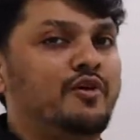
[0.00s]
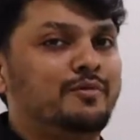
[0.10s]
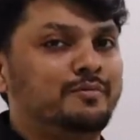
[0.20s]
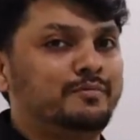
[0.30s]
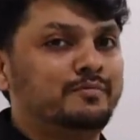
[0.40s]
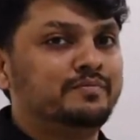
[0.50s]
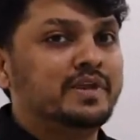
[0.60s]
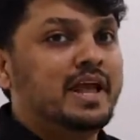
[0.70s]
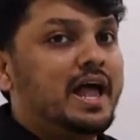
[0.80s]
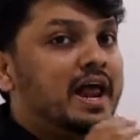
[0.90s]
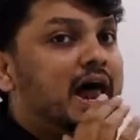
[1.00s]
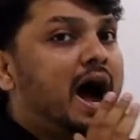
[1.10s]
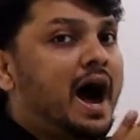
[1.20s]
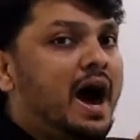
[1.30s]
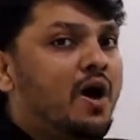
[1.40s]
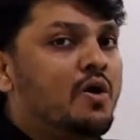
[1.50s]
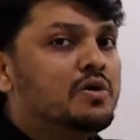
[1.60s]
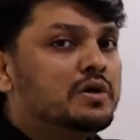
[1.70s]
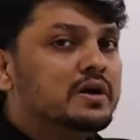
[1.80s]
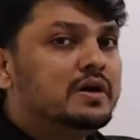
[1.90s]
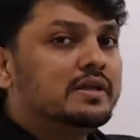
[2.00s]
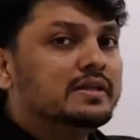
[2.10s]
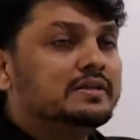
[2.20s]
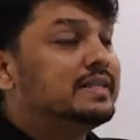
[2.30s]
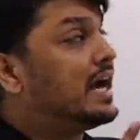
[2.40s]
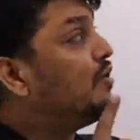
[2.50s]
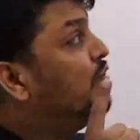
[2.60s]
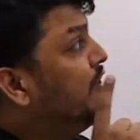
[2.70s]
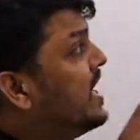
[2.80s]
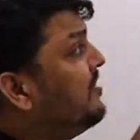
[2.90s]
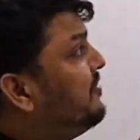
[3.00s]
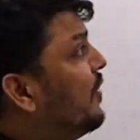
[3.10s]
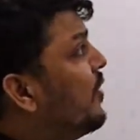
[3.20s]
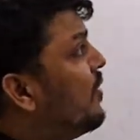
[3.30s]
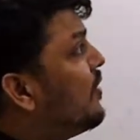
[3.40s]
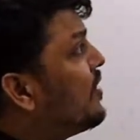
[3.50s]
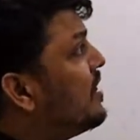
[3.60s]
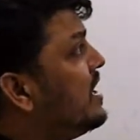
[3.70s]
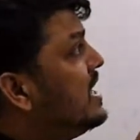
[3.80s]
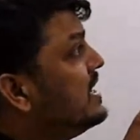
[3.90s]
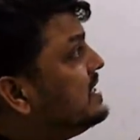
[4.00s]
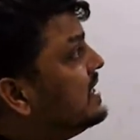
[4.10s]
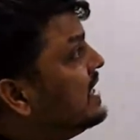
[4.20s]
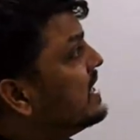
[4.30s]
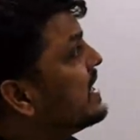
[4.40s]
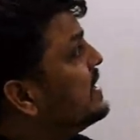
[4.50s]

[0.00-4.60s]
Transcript: form and how that V4 turn